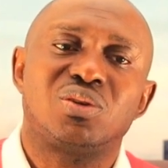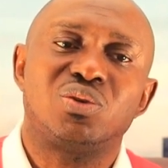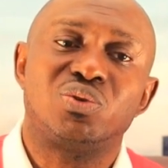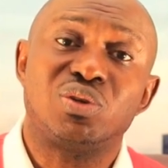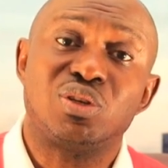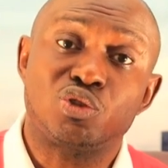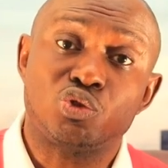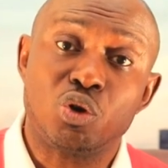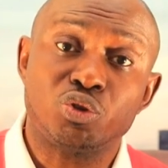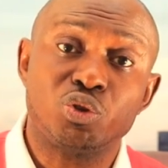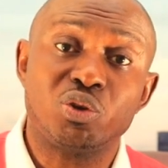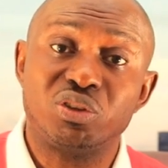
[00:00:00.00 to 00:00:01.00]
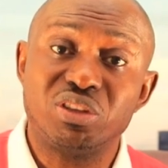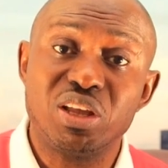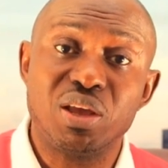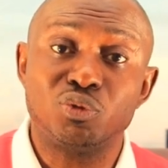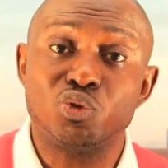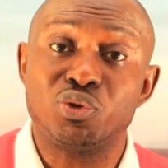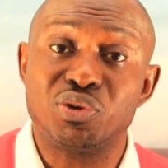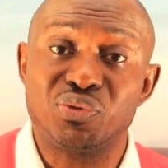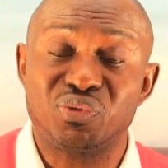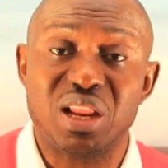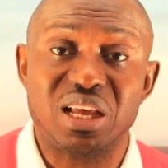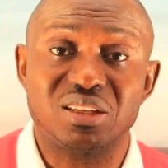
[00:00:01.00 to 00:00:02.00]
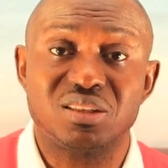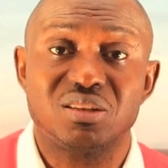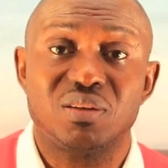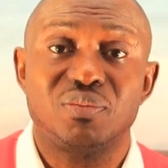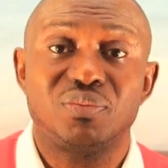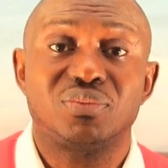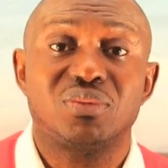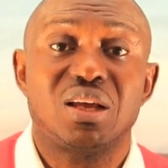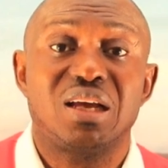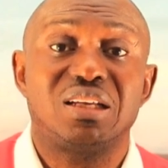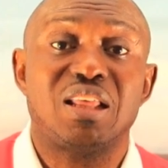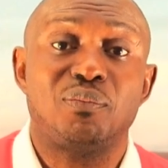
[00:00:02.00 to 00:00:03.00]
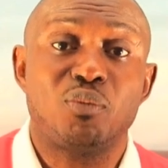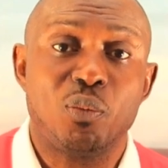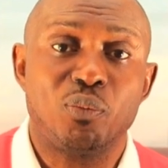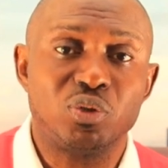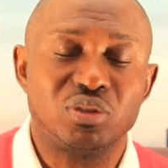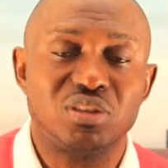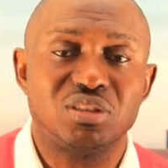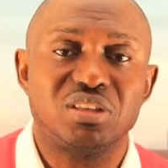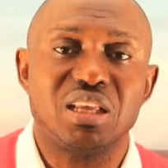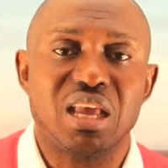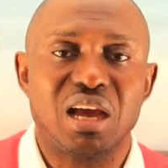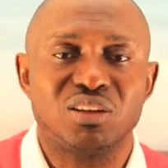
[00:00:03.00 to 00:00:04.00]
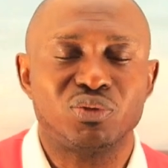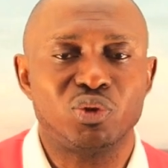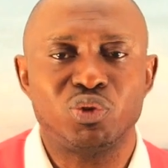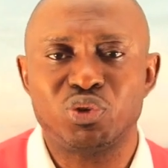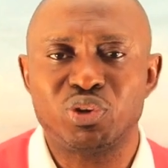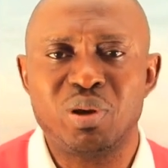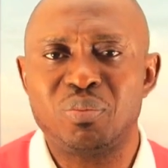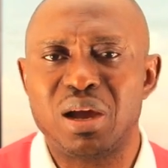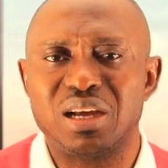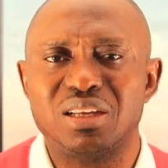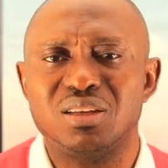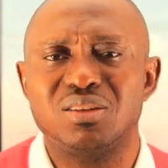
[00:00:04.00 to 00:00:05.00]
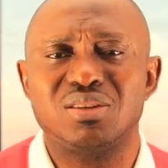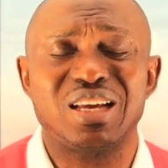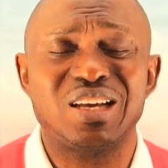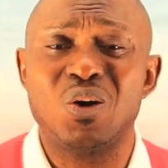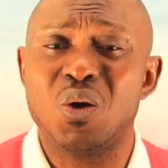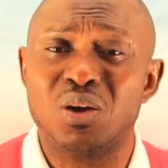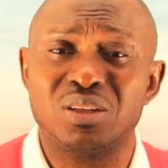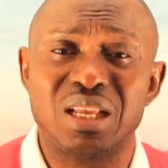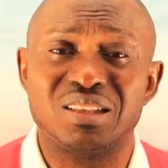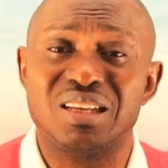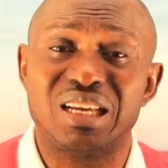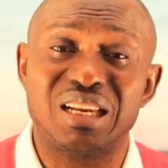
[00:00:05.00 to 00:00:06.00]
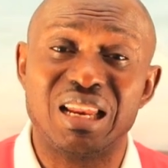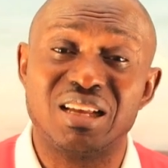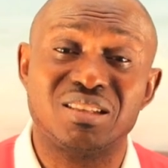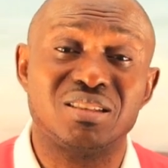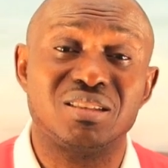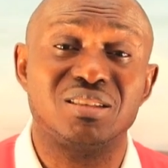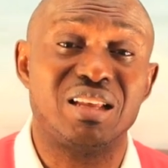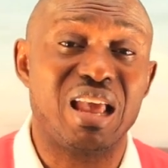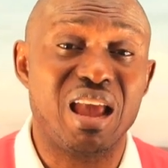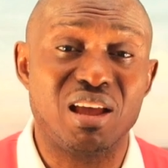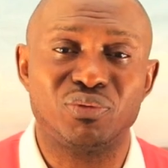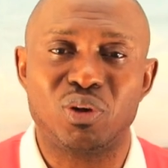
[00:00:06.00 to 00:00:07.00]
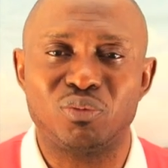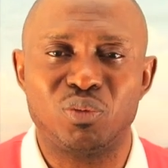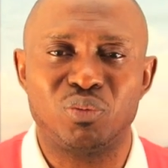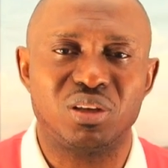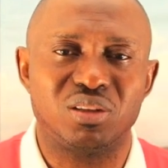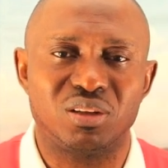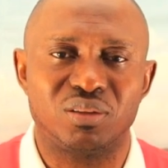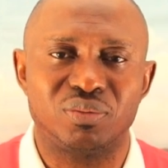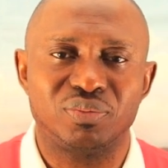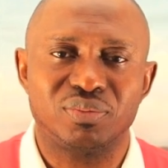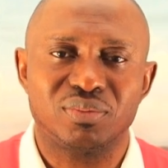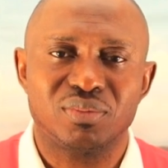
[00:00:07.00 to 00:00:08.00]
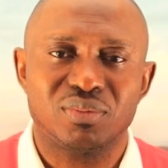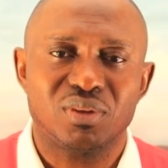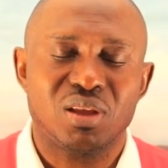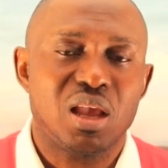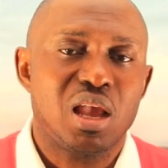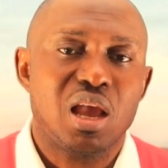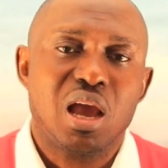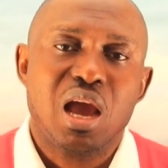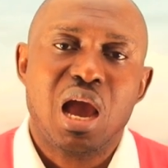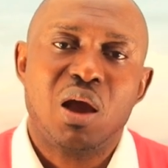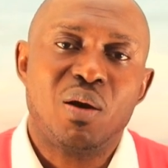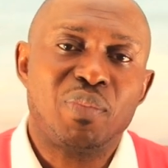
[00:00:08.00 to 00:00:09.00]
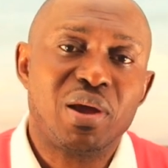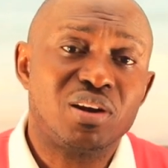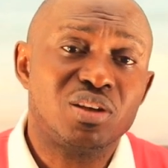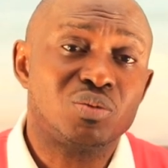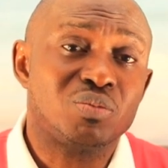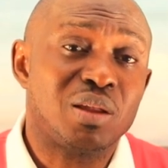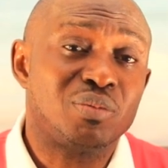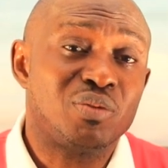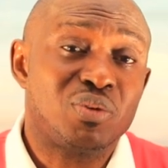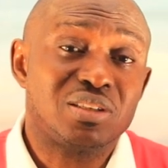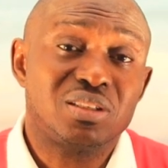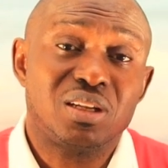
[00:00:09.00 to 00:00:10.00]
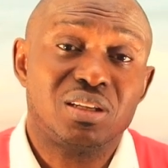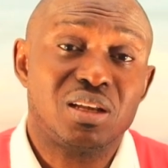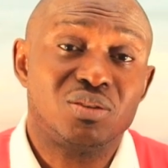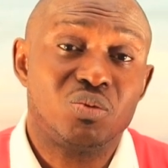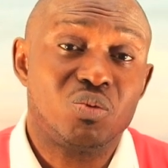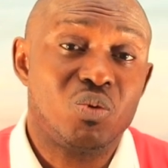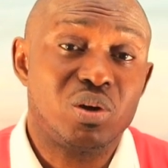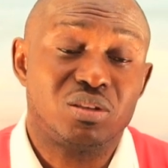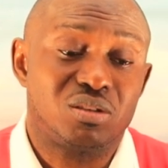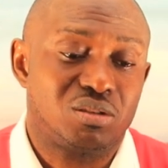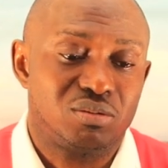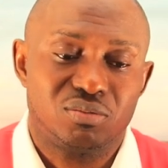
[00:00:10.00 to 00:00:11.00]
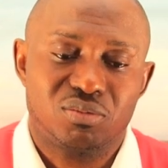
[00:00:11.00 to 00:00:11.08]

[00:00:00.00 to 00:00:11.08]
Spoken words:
restructure your name to reflect the purposes he has for you. Remember, he's a God that declares the end from the beginning. Our parents might be fascinated with,